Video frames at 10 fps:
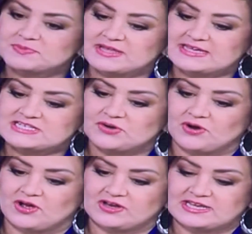explain
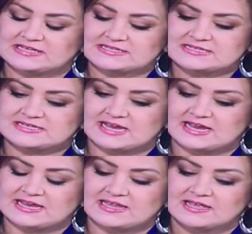to our audience
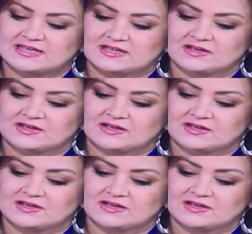today